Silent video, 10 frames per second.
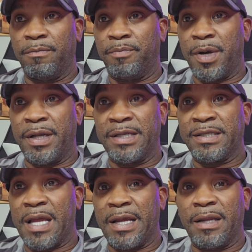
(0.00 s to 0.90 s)
but
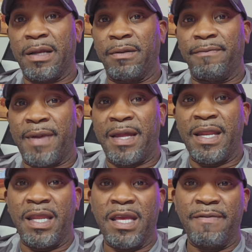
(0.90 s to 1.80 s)
it's like at
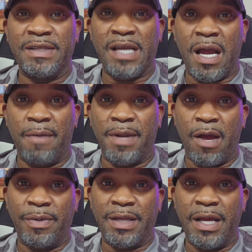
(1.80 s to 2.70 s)
any given time
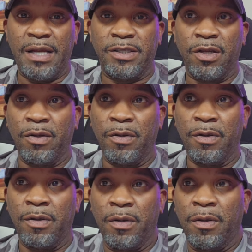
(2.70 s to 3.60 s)
nowadays,
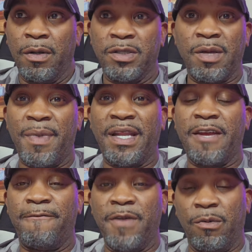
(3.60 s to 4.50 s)
somebody
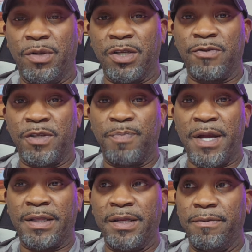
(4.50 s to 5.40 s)
can feel
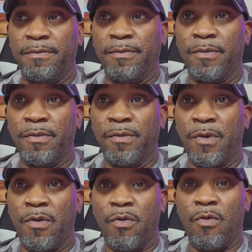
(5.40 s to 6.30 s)
disrespected
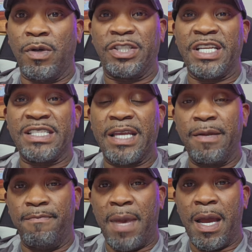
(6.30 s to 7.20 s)
or just
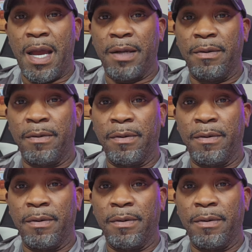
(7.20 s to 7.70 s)
get mad,